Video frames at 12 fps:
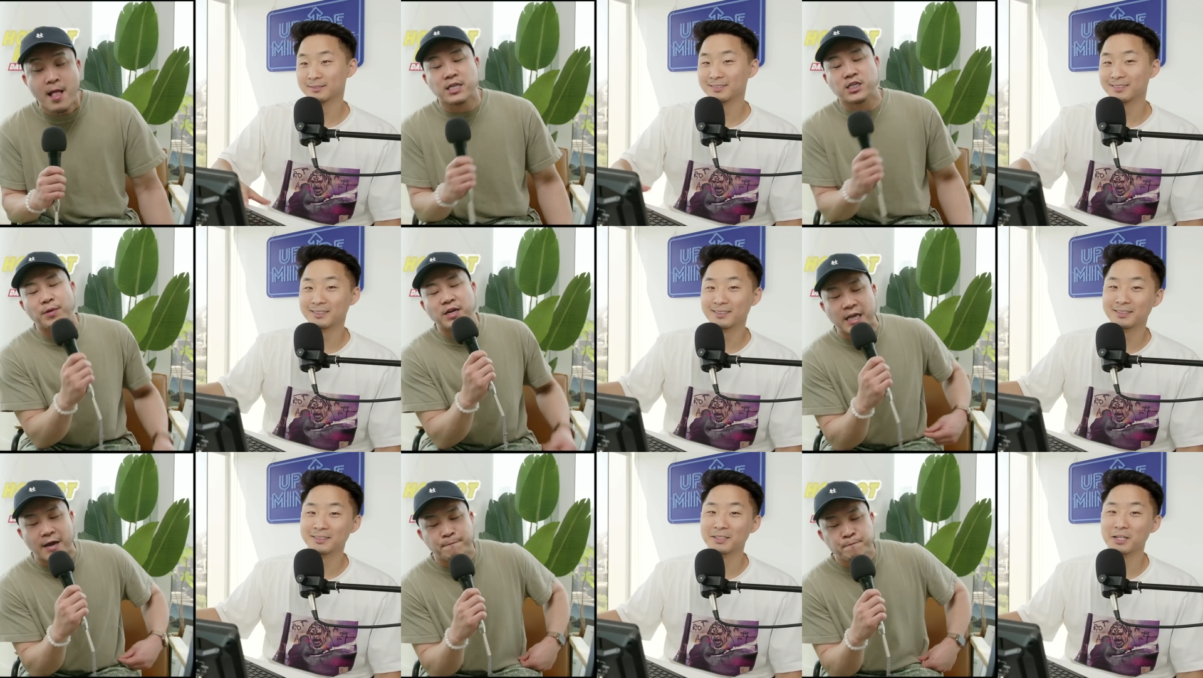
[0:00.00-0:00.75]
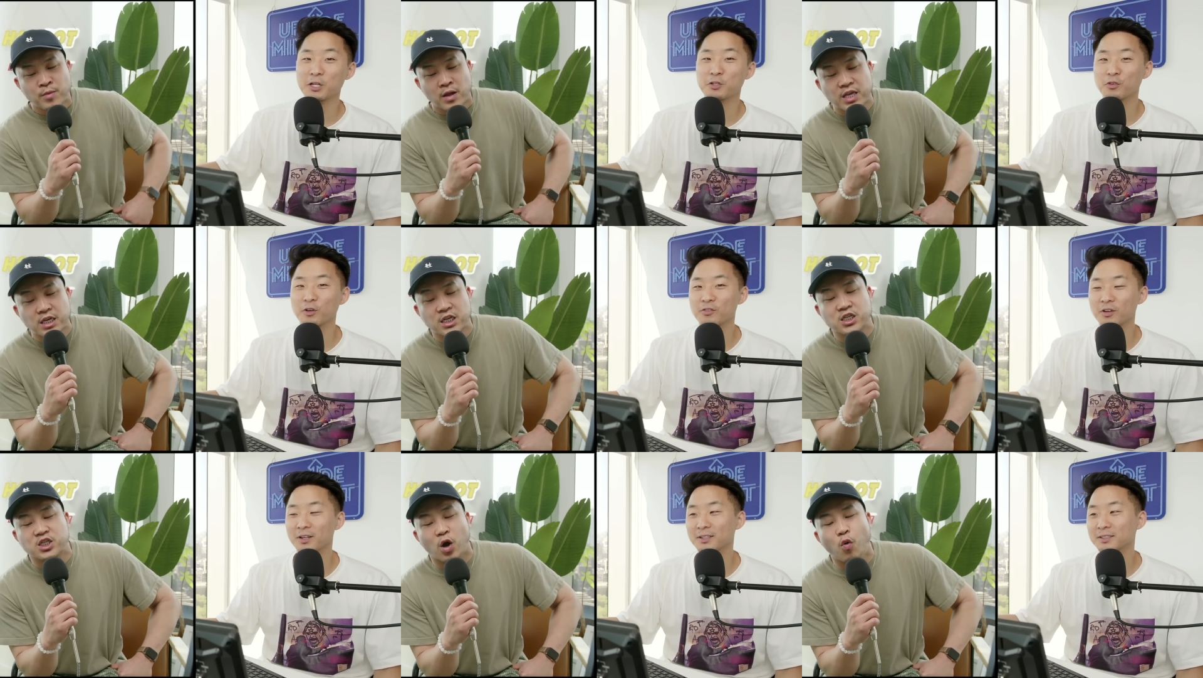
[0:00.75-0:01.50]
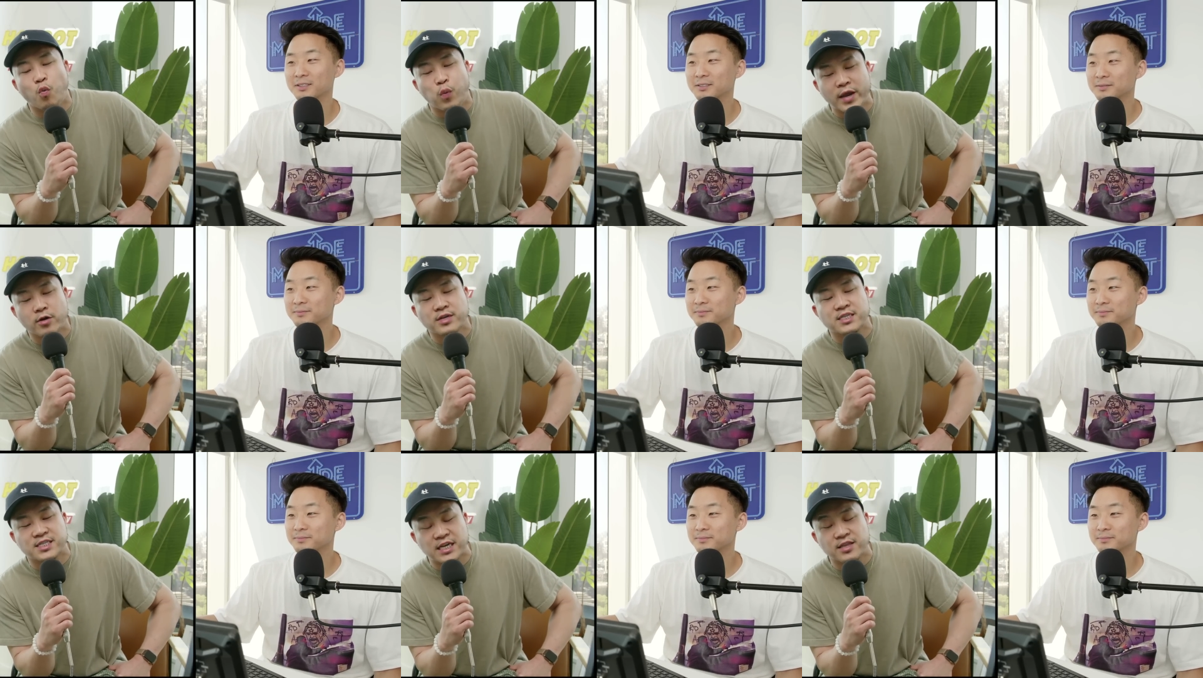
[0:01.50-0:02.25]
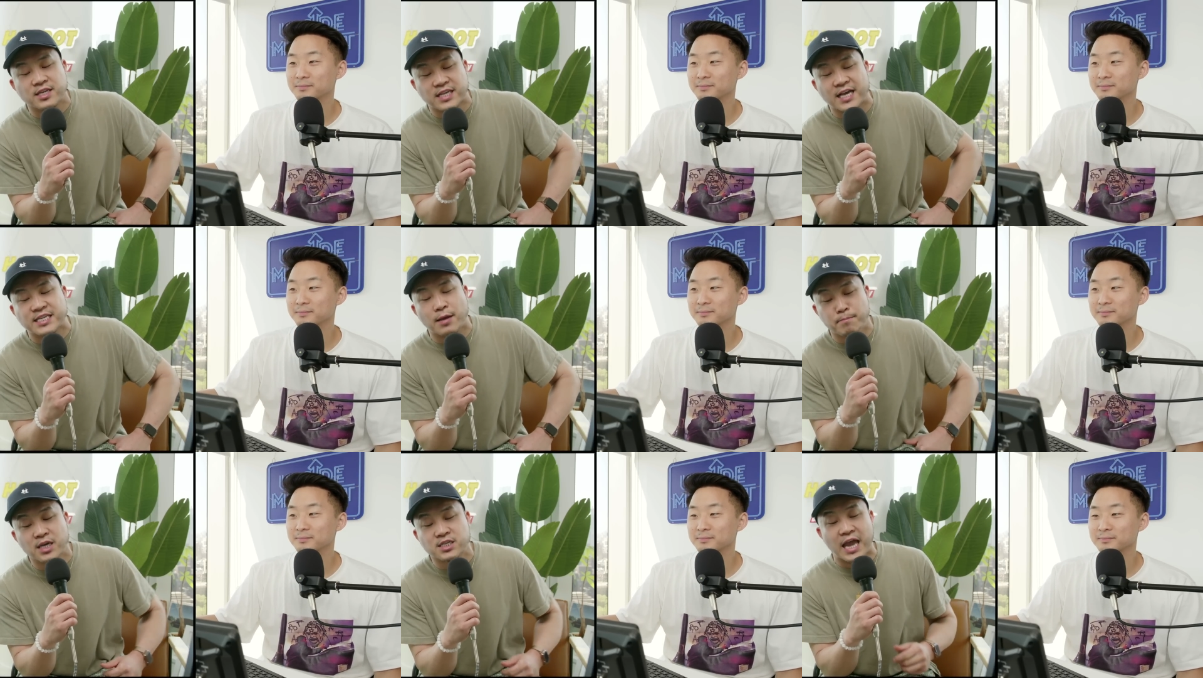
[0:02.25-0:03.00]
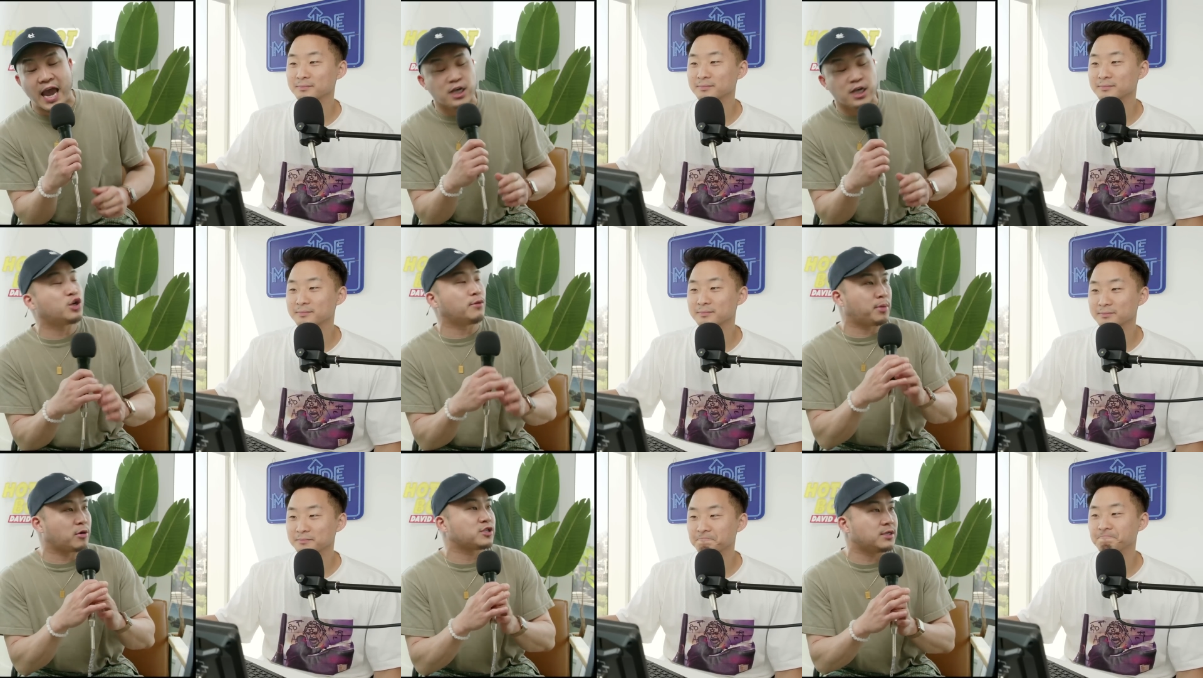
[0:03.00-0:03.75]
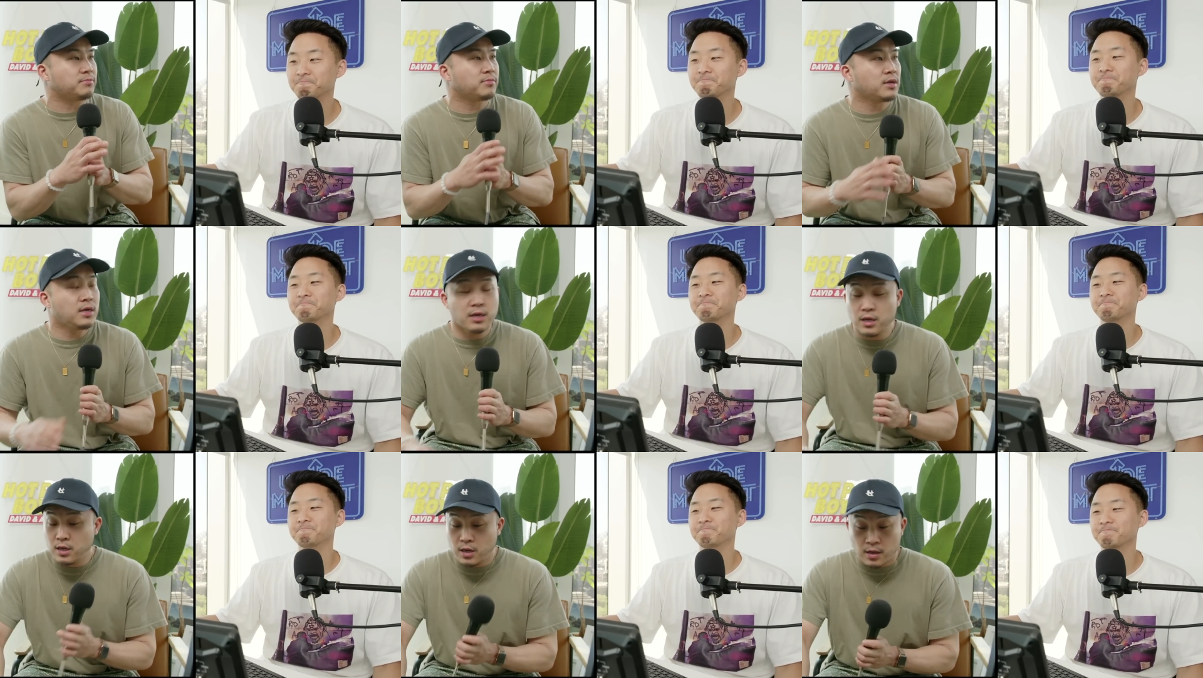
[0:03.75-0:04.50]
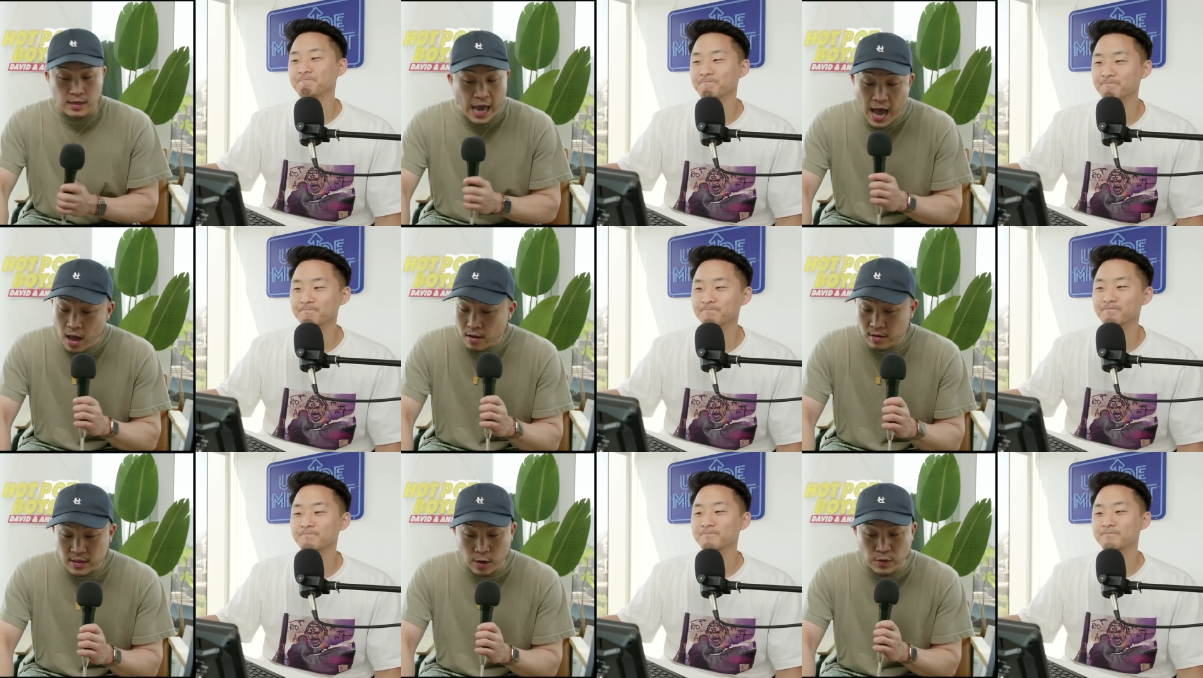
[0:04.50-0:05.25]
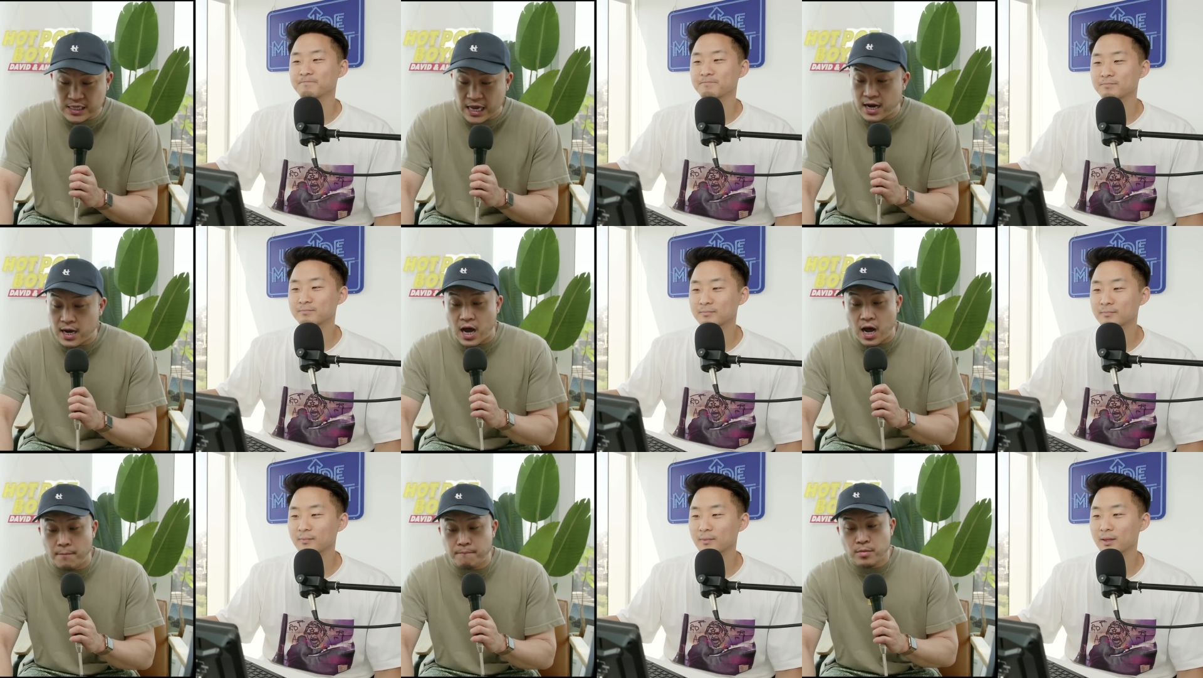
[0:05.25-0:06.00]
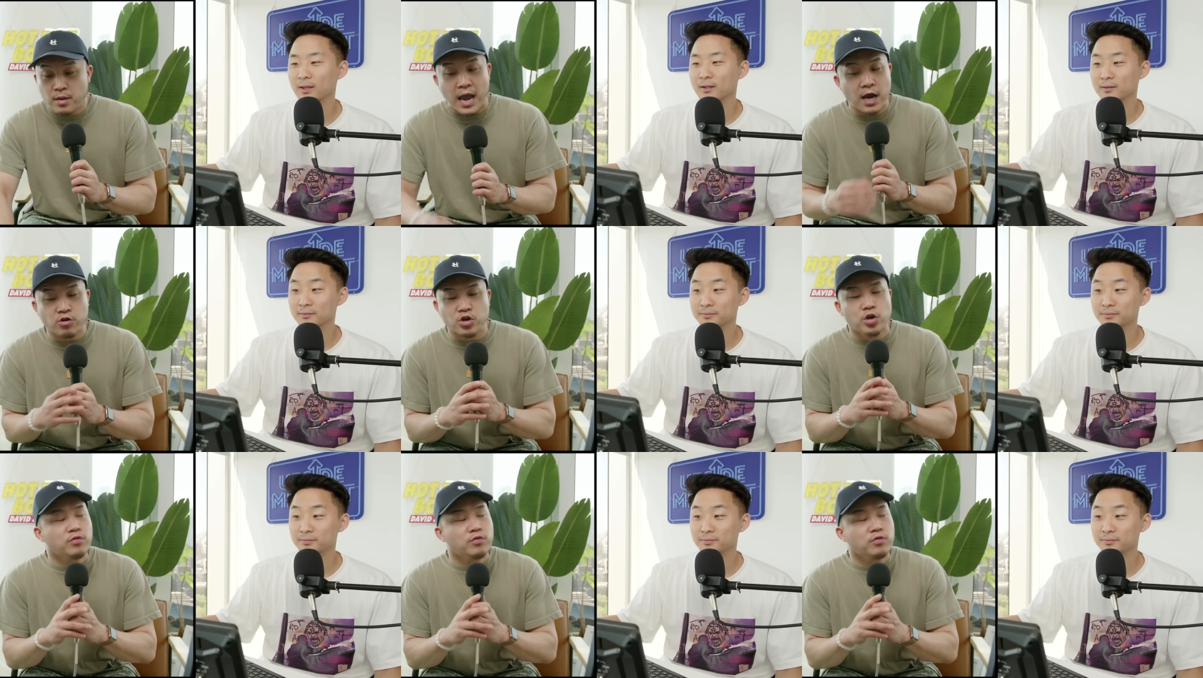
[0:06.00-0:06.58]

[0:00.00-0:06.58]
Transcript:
Speaker 1: And somebody said, That's this is fun. so weird to see this as a mixed Asian person. Mm. Yeah. Like we said, um, Andrew, do you